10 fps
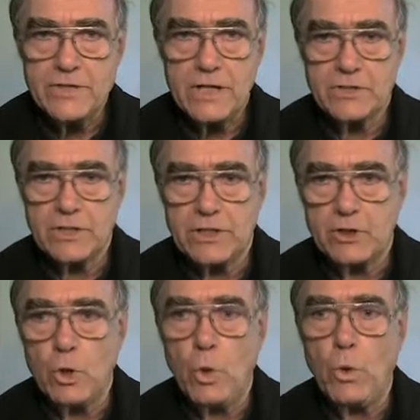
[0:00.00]

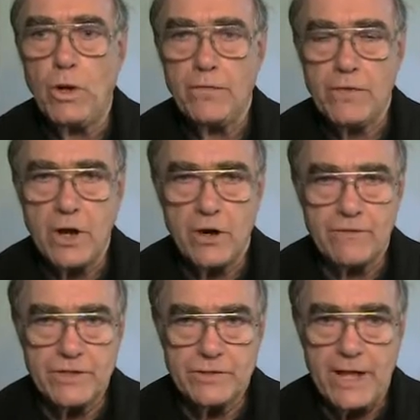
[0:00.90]
632, the year
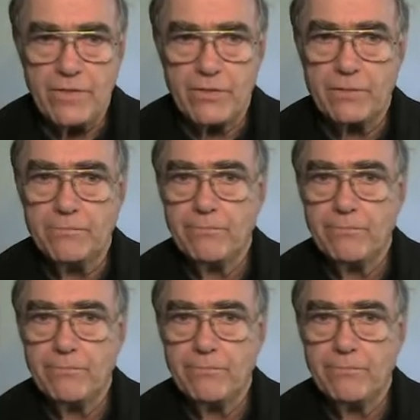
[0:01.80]
of his death.